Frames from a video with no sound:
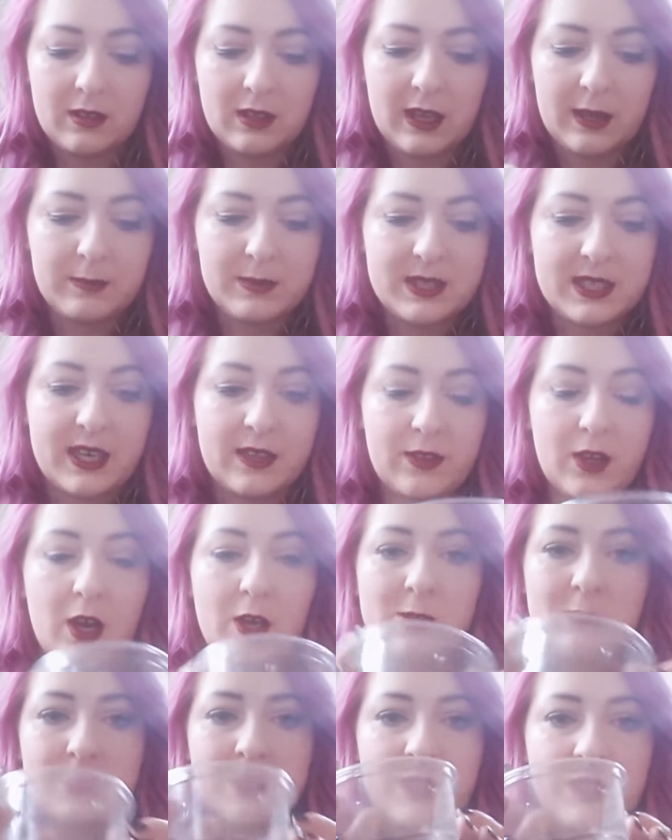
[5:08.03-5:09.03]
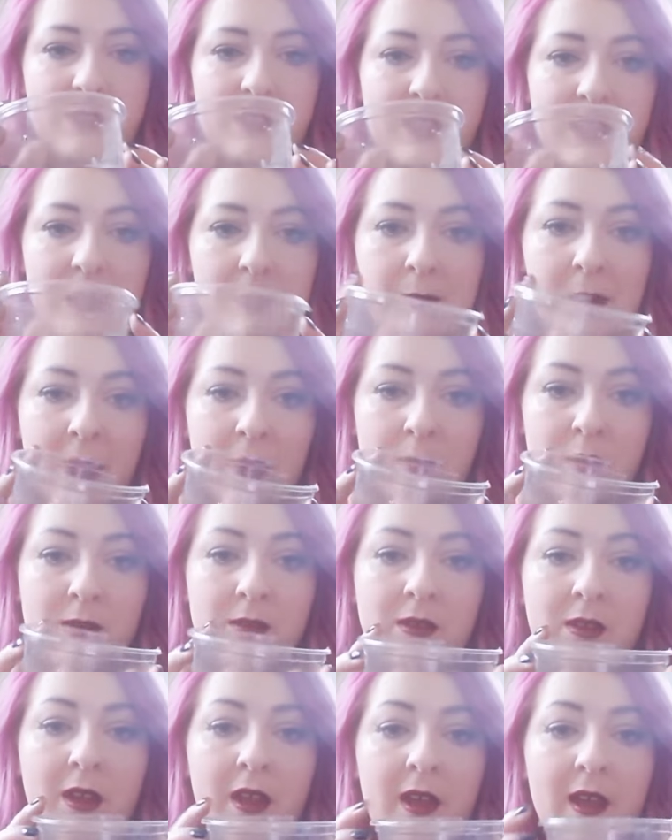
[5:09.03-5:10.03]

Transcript: to get the holes in there. You melt,